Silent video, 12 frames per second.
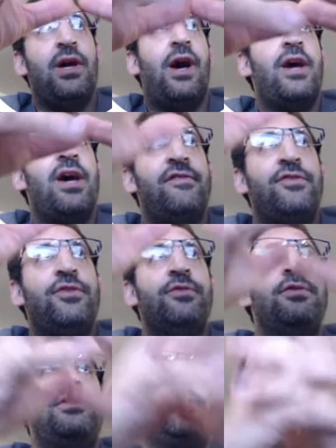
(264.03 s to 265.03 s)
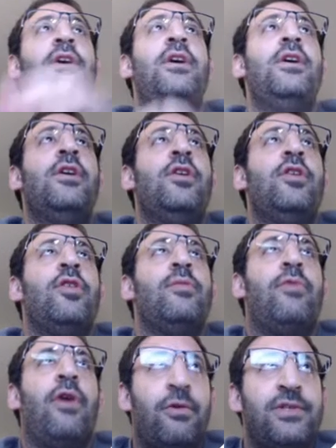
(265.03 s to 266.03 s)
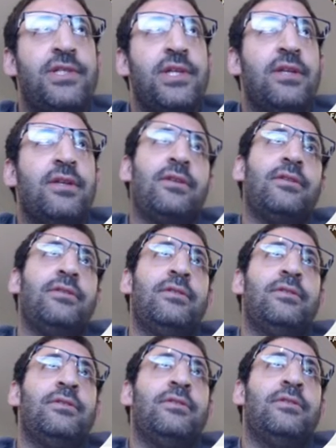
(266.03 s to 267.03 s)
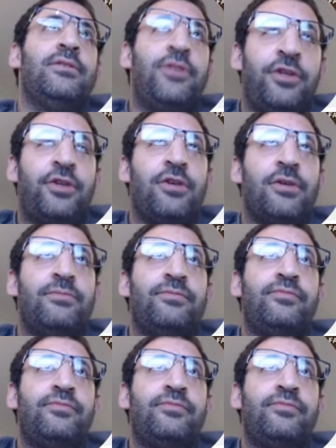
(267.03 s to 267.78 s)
I have choose Browxy.com.